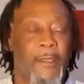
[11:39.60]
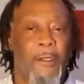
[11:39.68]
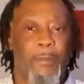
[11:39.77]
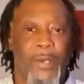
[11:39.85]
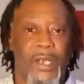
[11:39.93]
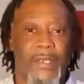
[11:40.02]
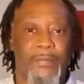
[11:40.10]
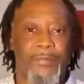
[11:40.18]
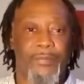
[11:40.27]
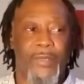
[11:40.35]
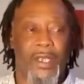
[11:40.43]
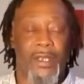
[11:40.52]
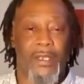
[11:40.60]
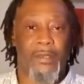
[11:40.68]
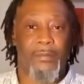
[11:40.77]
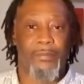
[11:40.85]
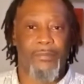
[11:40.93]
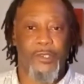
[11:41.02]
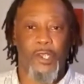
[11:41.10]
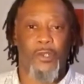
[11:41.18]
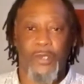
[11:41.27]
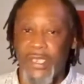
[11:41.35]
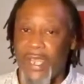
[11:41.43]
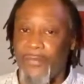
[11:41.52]
but
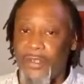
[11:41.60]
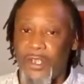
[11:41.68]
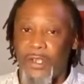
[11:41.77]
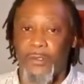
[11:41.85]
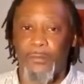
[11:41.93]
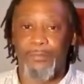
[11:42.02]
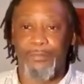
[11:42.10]
you never know.